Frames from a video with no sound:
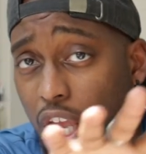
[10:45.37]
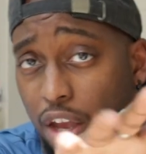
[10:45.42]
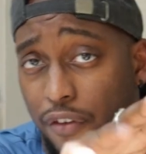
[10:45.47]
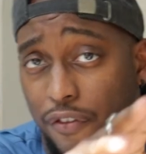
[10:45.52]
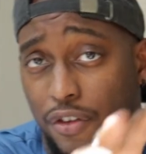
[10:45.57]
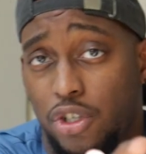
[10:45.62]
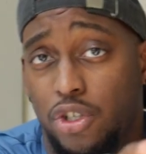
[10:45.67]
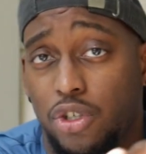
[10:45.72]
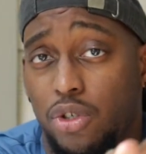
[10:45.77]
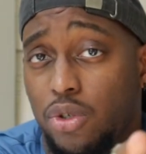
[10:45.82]

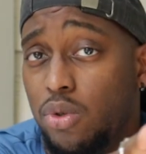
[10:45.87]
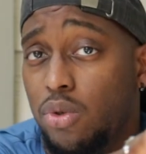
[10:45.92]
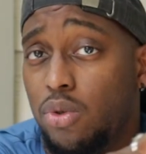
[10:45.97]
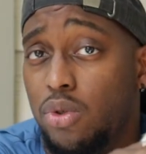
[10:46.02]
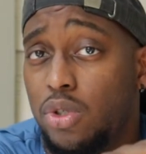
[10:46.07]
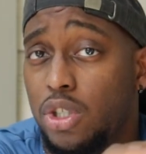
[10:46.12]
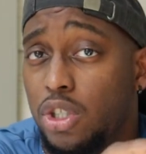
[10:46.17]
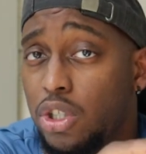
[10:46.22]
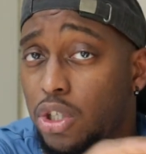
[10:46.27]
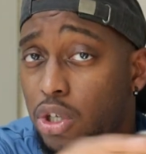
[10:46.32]
If it's
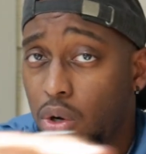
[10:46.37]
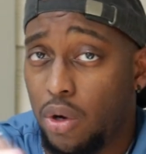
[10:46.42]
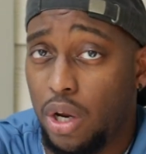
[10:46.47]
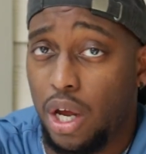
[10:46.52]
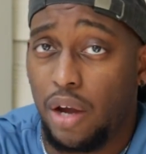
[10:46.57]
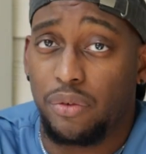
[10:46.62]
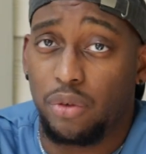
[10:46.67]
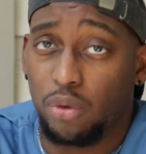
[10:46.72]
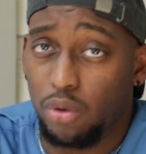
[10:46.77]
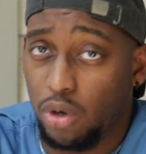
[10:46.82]
used, you don't
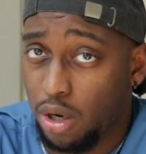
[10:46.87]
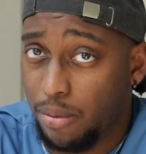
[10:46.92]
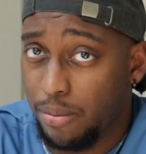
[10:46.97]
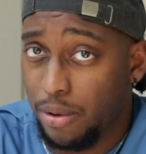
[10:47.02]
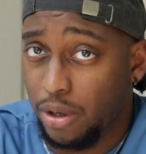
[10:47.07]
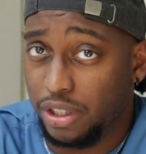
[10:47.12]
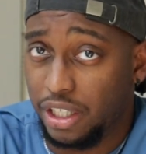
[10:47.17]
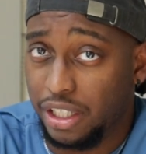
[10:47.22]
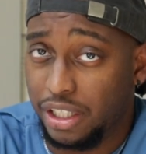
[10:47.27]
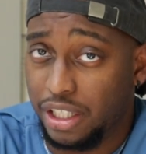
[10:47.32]
have to worry
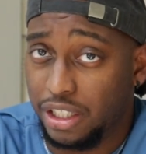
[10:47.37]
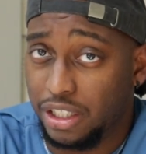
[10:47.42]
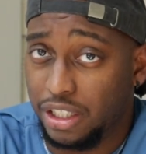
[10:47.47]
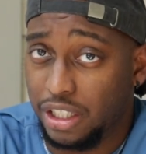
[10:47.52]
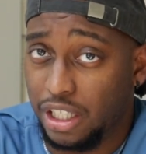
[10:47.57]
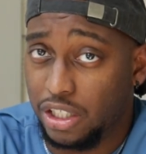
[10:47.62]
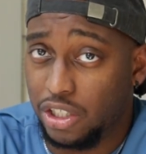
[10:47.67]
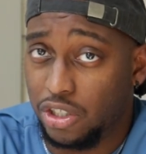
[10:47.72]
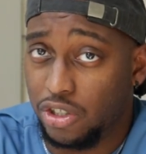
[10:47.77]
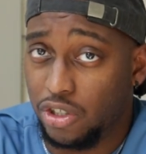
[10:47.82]
about that
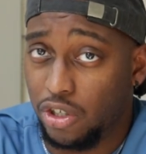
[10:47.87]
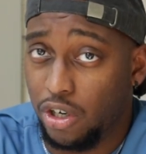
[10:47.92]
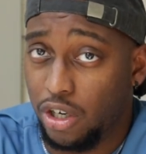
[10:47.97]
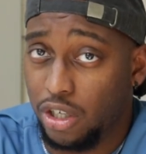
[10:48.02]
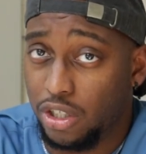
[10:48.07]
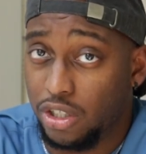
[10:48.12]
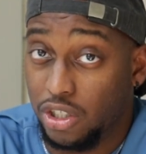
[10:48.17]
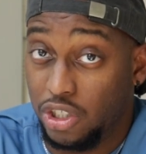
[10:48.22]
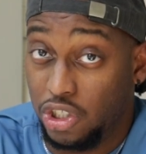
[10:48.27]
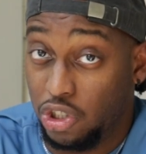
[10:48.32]
destination
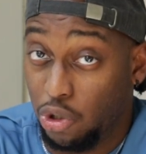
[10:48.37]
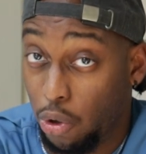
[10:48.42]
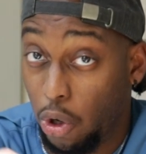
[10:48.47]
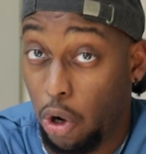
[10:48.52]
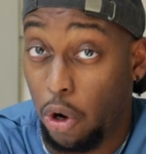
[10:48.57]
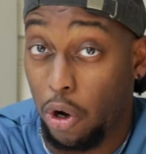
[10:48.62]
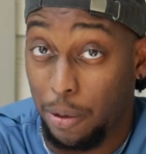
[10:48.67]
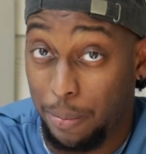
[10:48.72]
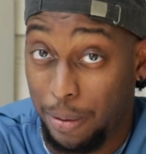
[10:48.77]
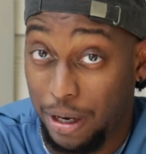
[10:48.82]
charge. Someone
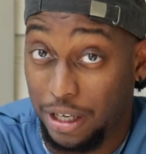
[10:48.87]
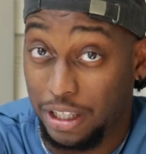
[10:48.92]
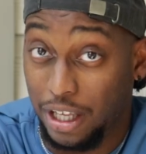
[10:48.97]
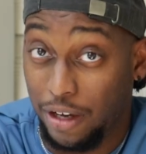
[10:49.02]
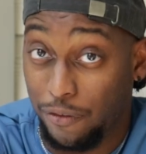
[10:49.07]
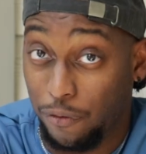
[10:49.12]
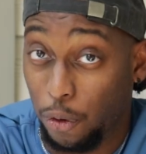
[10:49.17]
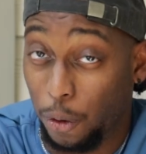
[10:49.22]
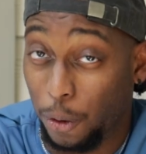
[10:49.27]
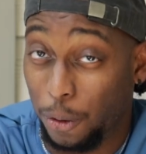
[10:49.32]
already paid
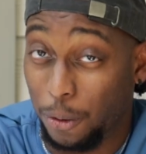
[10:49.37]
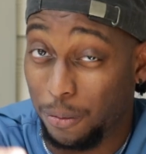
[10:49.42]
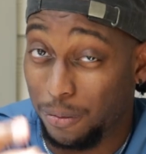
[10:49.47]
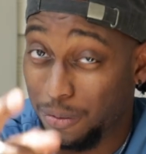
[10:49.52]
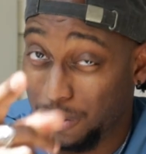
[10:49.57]
that for you.